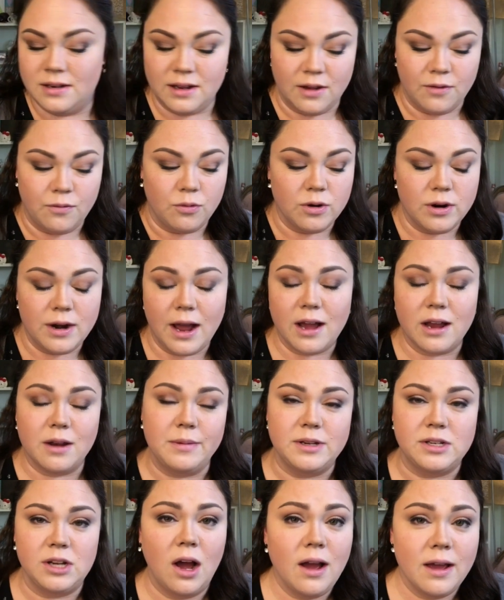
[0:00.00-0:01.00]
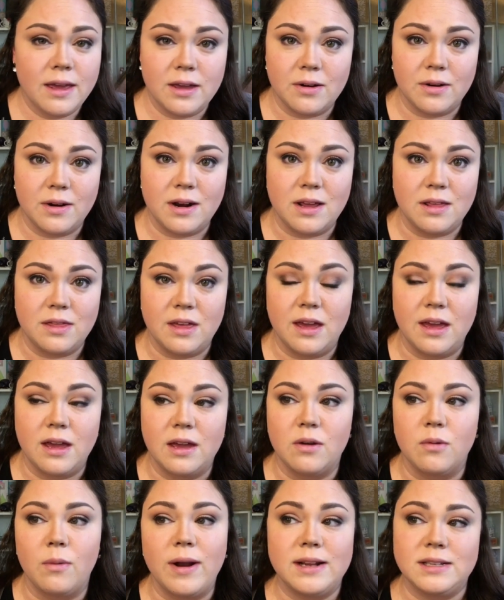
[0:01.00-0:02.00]
if we're not going to be talking or
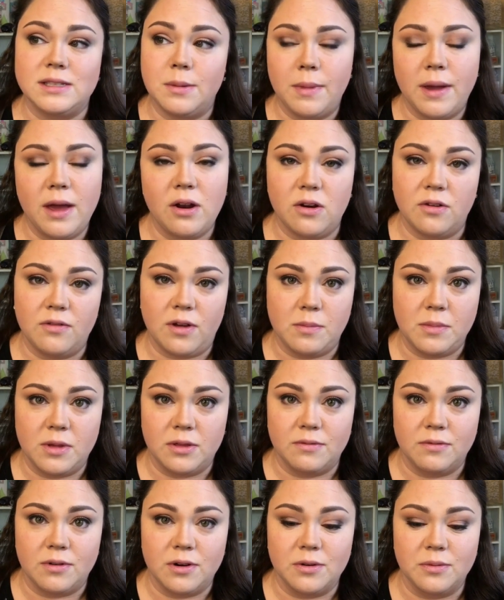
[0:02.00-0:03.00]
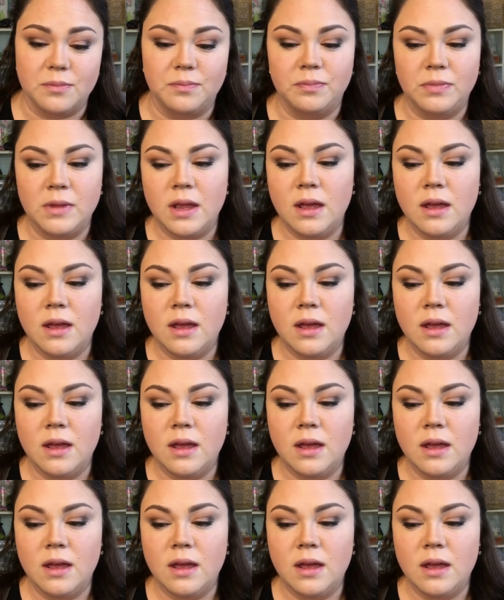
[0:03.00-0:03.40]
anything, why does it matter if I'm in the room?